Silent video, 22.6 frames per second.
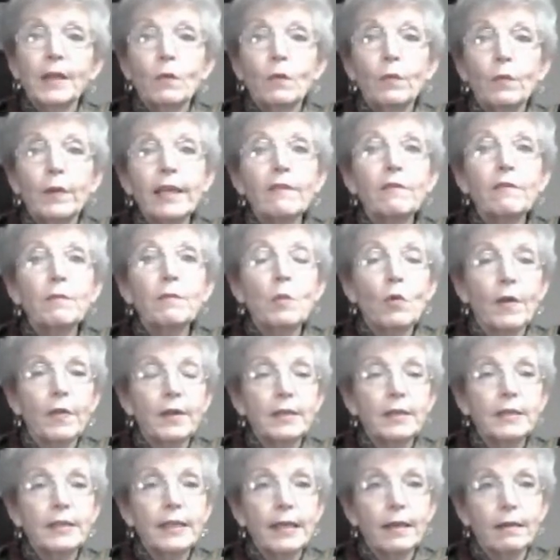We give more
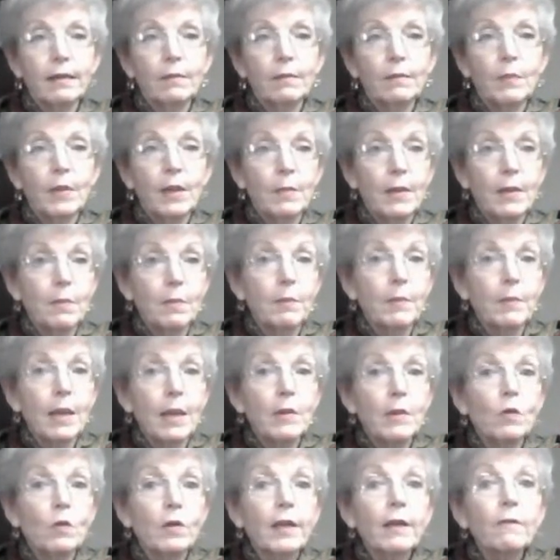than 10.
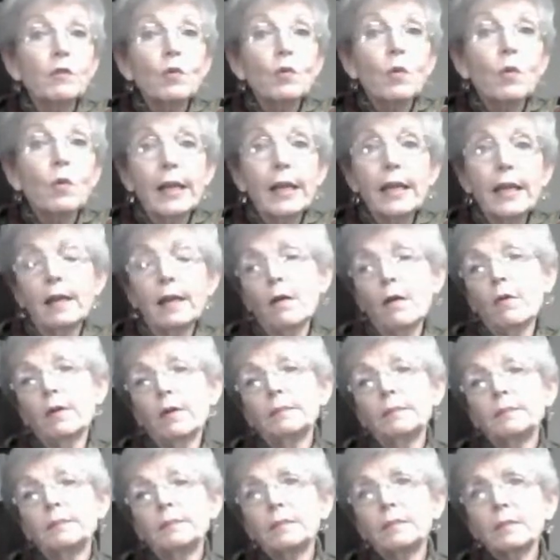Maybe we'll give 20 an hour.
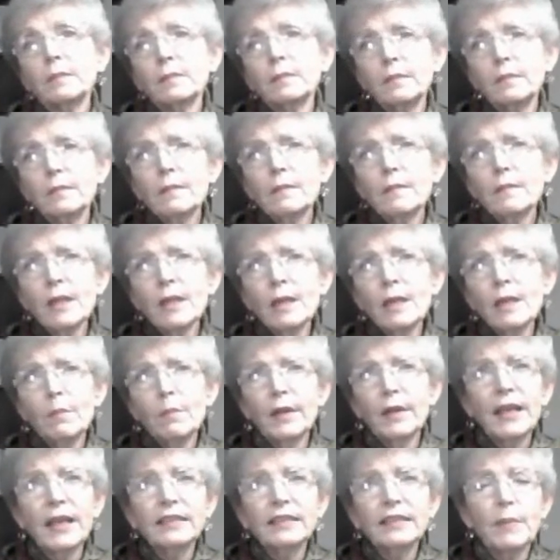
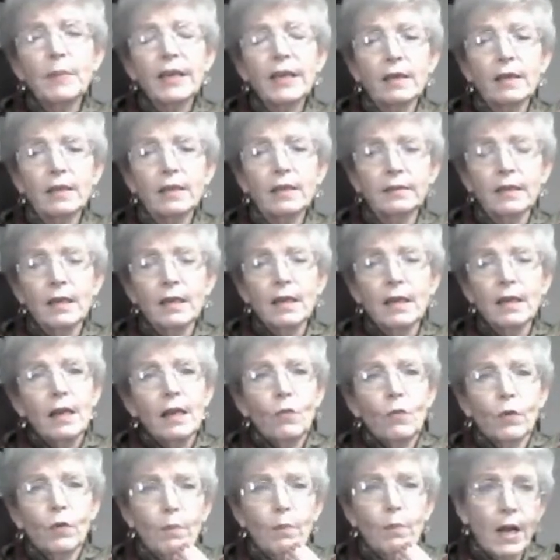But that's because
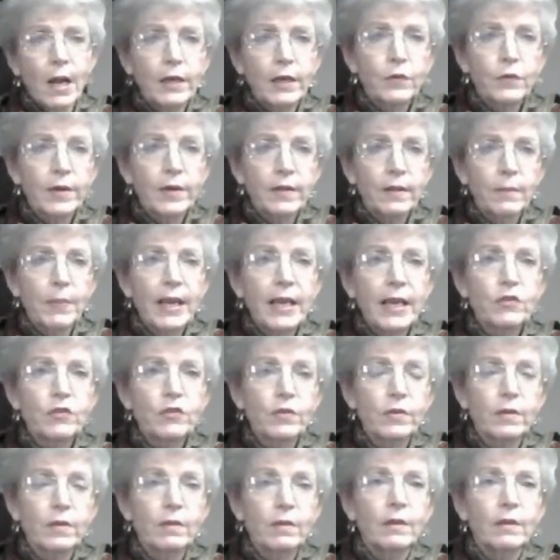we're monitoring the
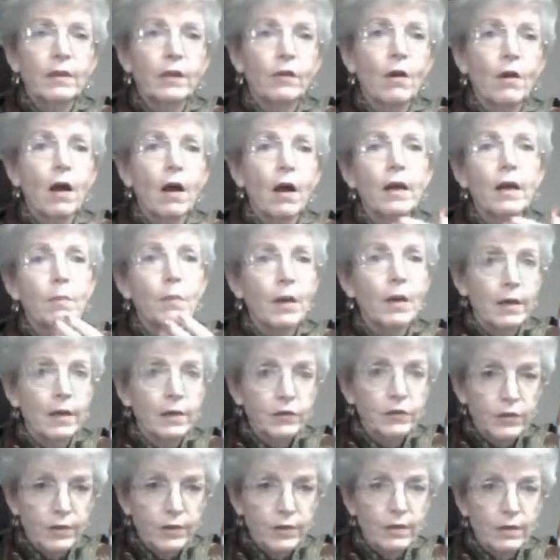patient. They're on a
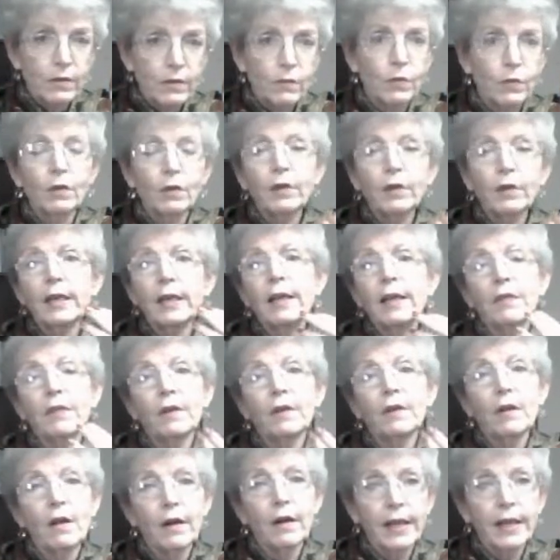monitor. We're looking at their
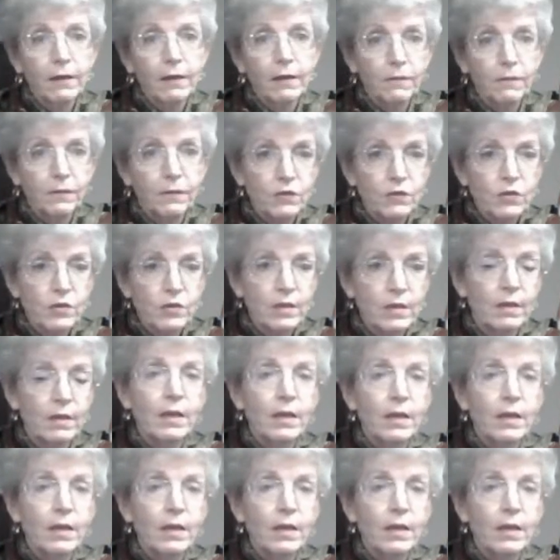cardiac function.